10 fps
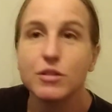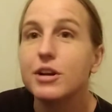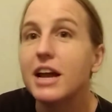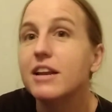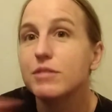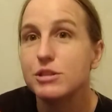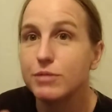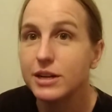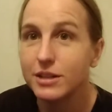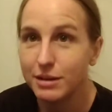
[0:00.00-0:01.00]
anyone's
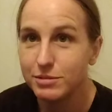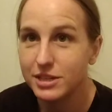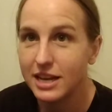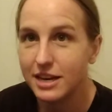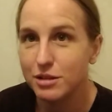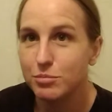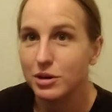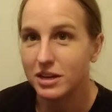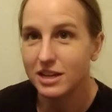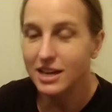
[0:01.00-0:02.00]
real name till the end of the
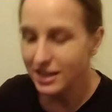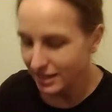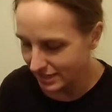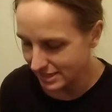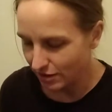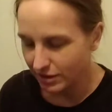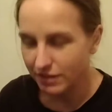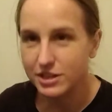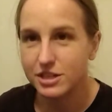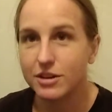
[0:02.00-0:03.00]
book, because they all
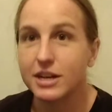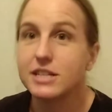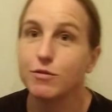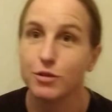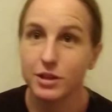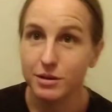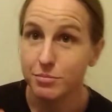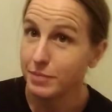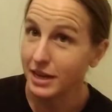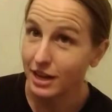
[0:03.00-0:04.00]
give each other, except for the
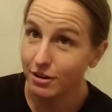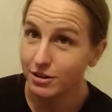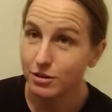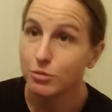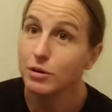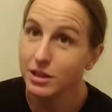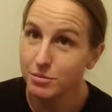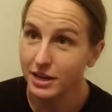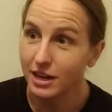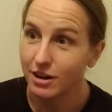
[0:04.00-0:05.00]
main character, or one of
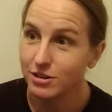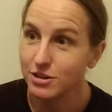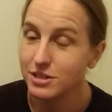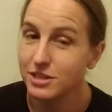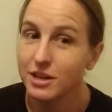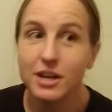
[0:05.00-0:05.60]
the main characters